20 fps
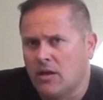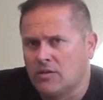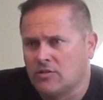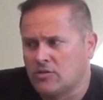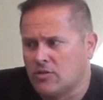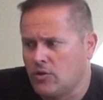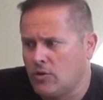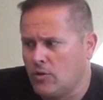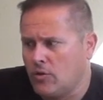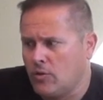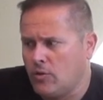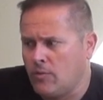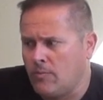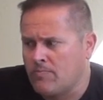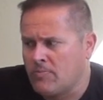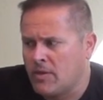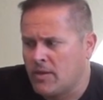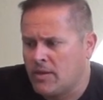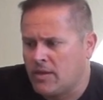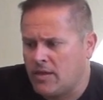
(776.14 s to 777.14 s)

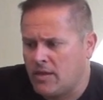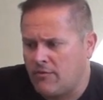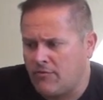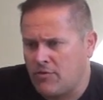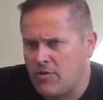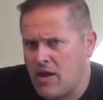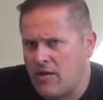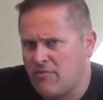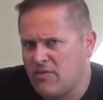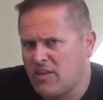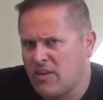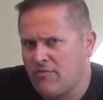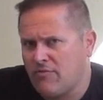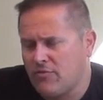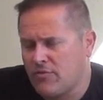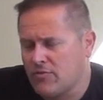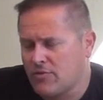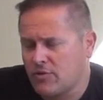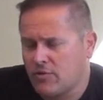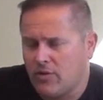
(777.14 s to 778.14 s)
So if you have any
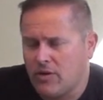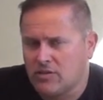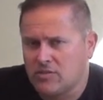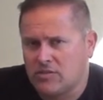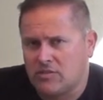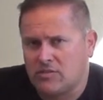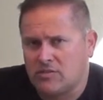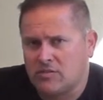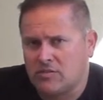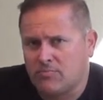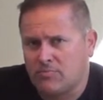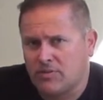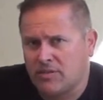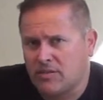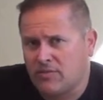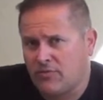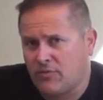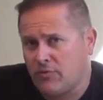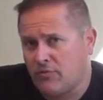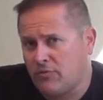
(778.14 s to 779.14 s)
further questions,
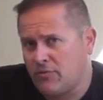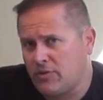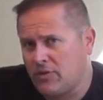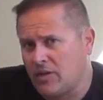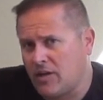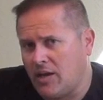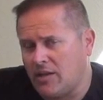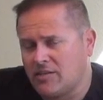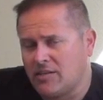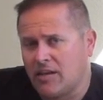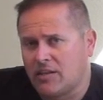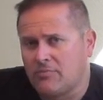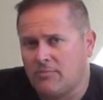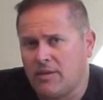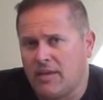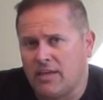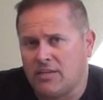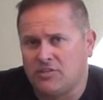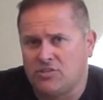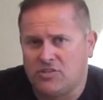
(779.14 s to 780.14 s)
please feel free to contact
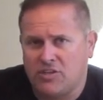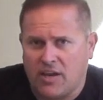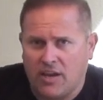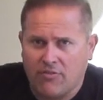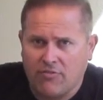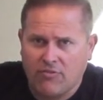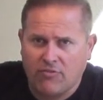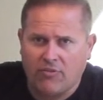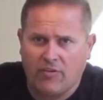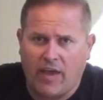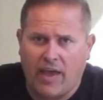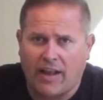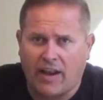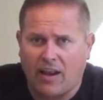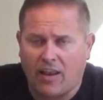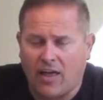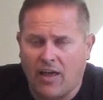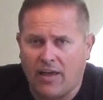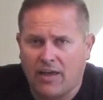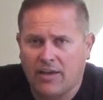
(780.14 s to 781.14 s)
me at
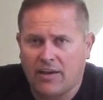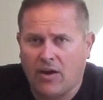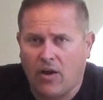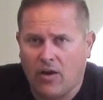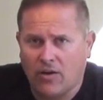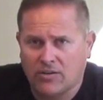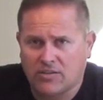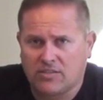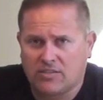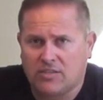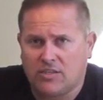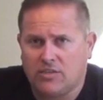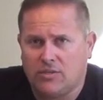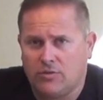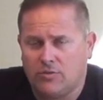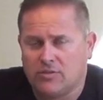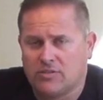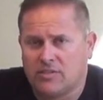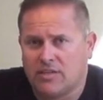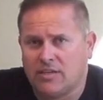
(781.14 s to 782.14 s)

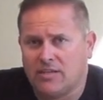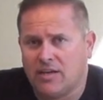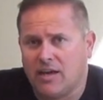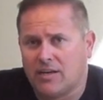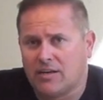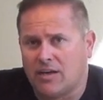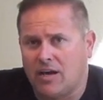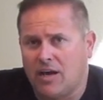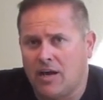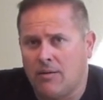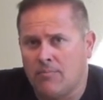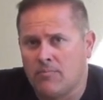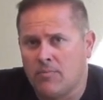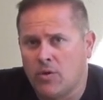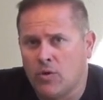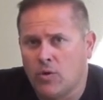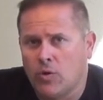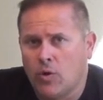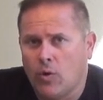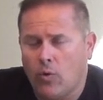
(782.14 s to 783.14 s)
jeff@alignrcusa.com,
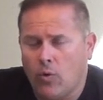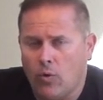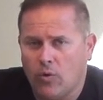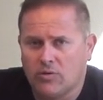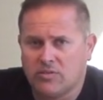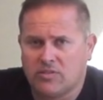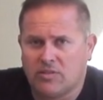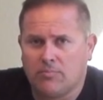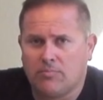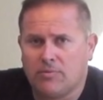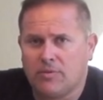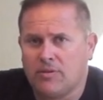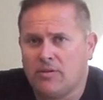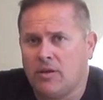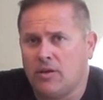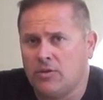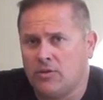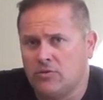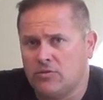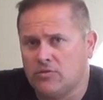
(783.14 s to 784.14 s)
or
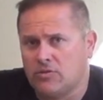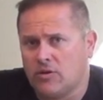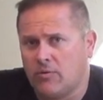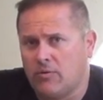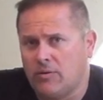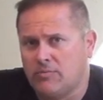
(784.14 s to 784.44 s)
simply use our